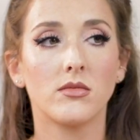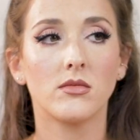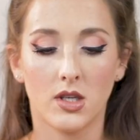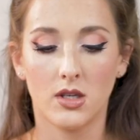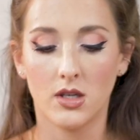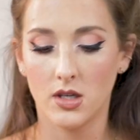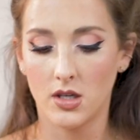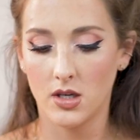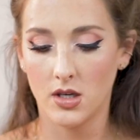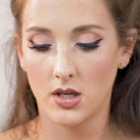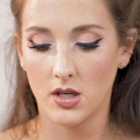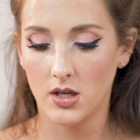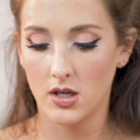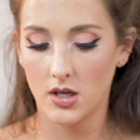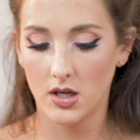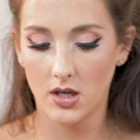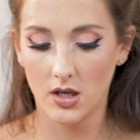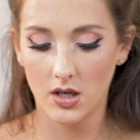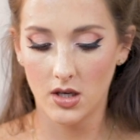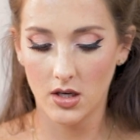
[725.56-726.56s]

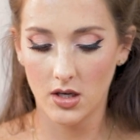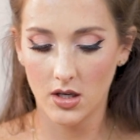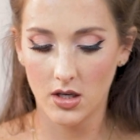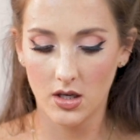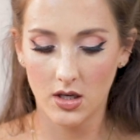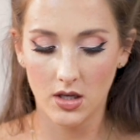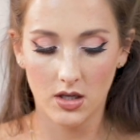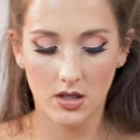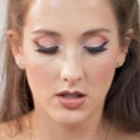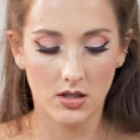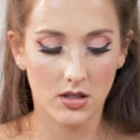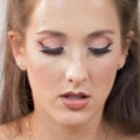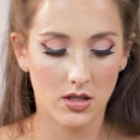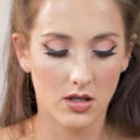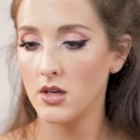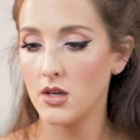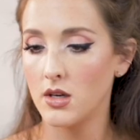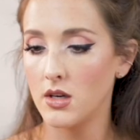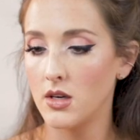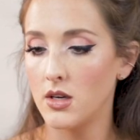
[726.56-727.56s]
And
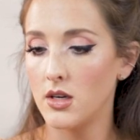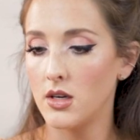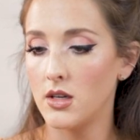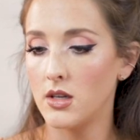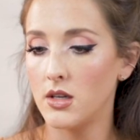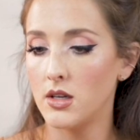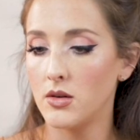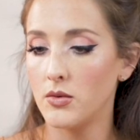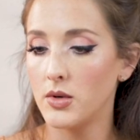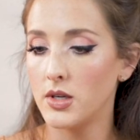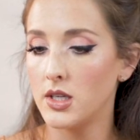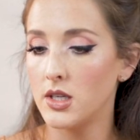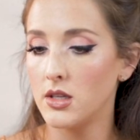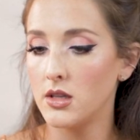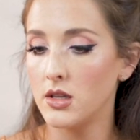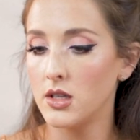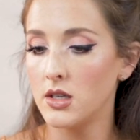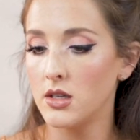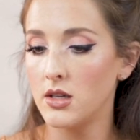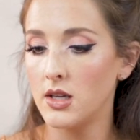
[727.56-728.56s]
I went a
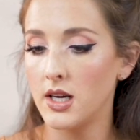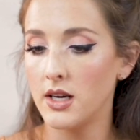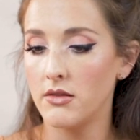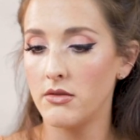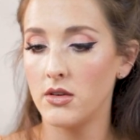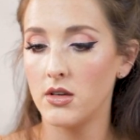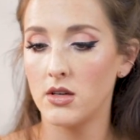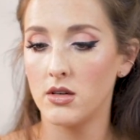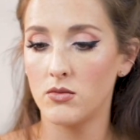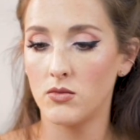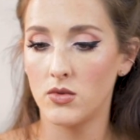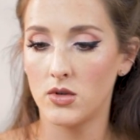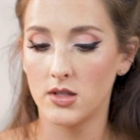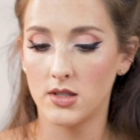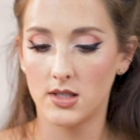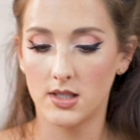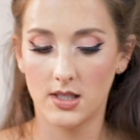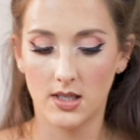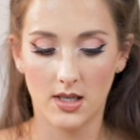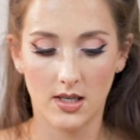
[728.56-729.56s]
little heavy on one
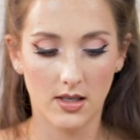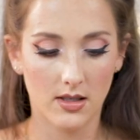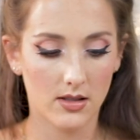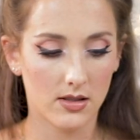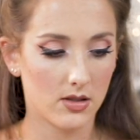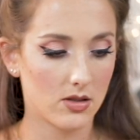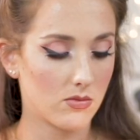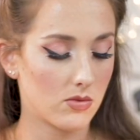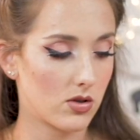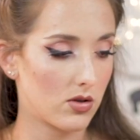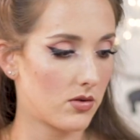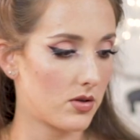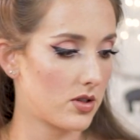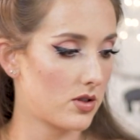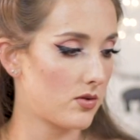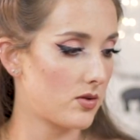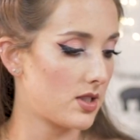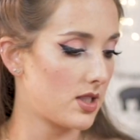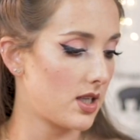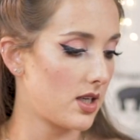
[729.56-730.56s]
side, so I'm going
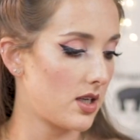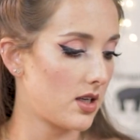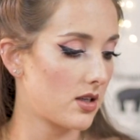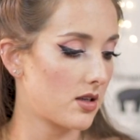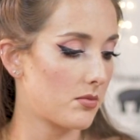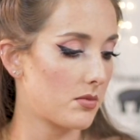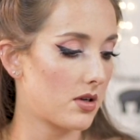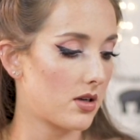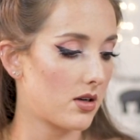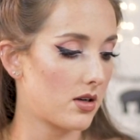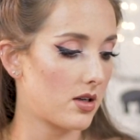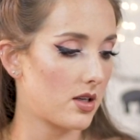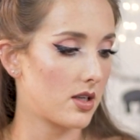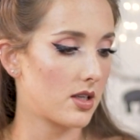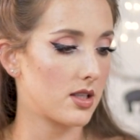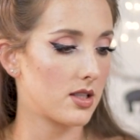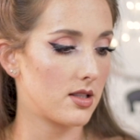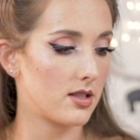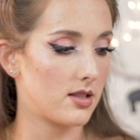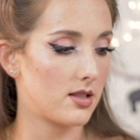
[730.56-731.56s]
to take my
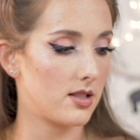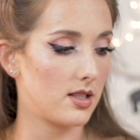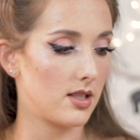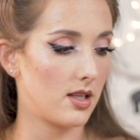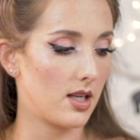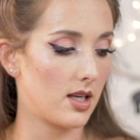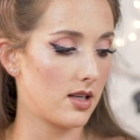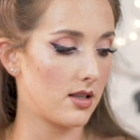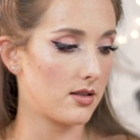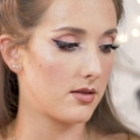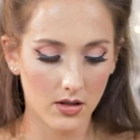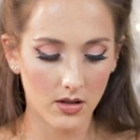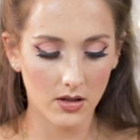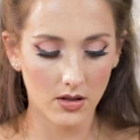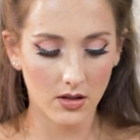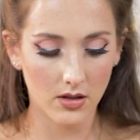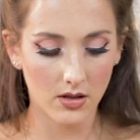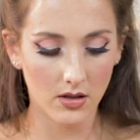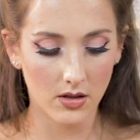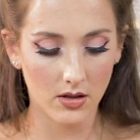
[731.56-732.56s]
concealer
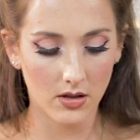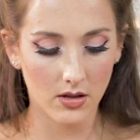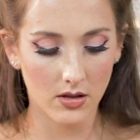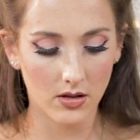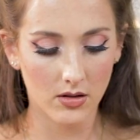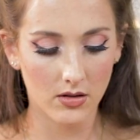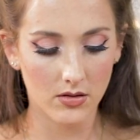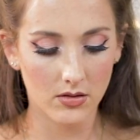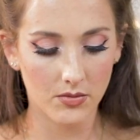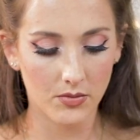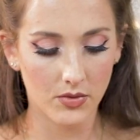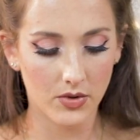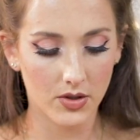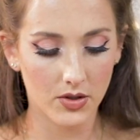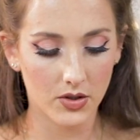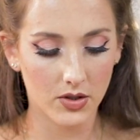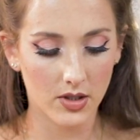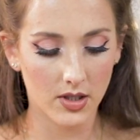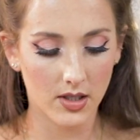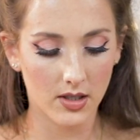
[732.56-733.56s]
and
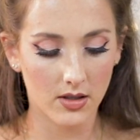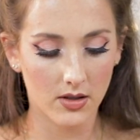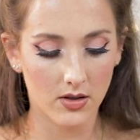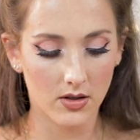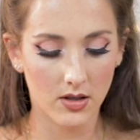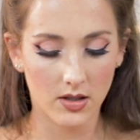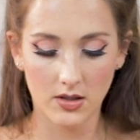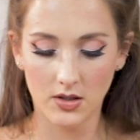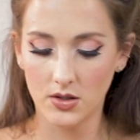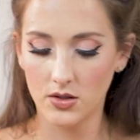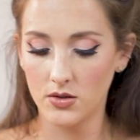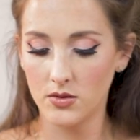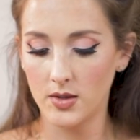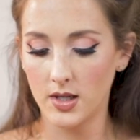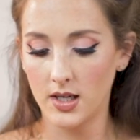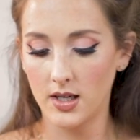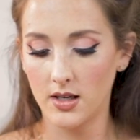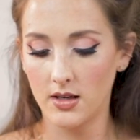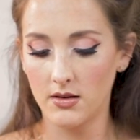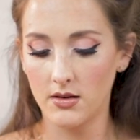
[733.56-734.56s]
brush that on to
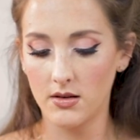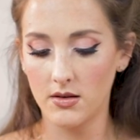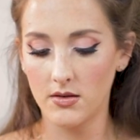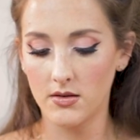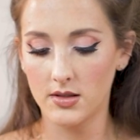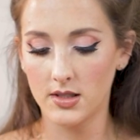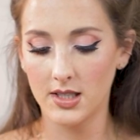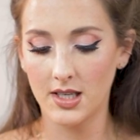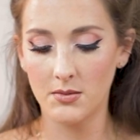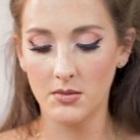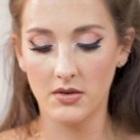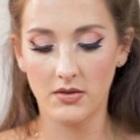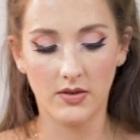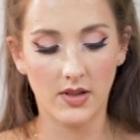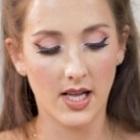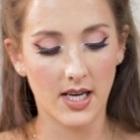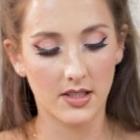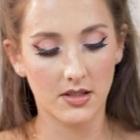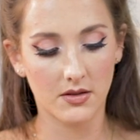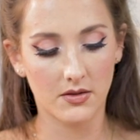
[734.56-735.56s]
a Sigma
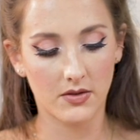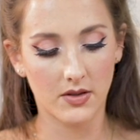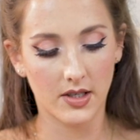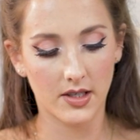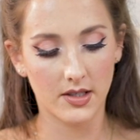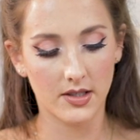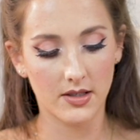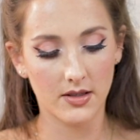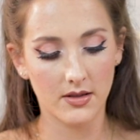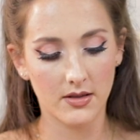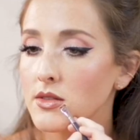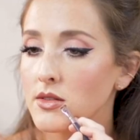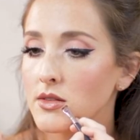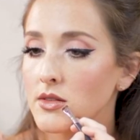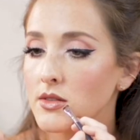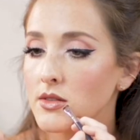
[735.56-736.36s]
Flat Definer.